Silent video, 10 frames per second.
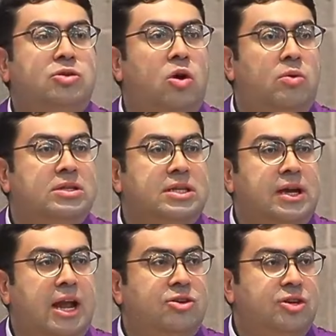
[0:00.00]
was a
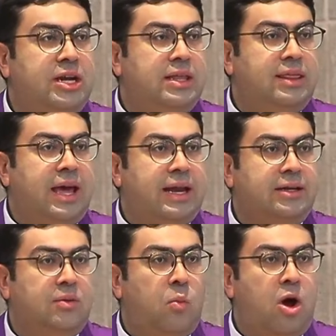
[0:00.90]
country that
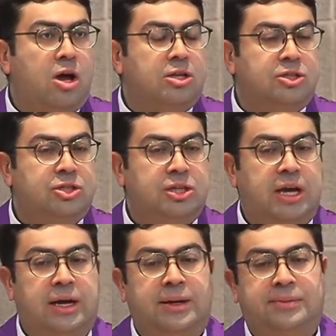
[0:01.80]
was
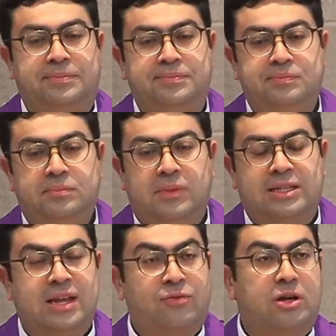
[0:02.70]
that
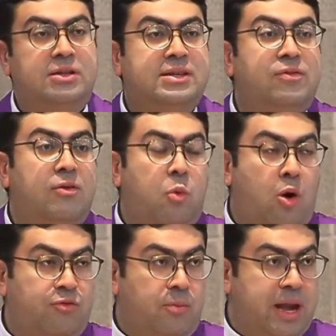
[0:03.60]
suffered a civil war
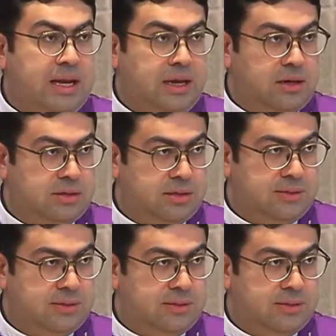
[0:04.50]
for many years.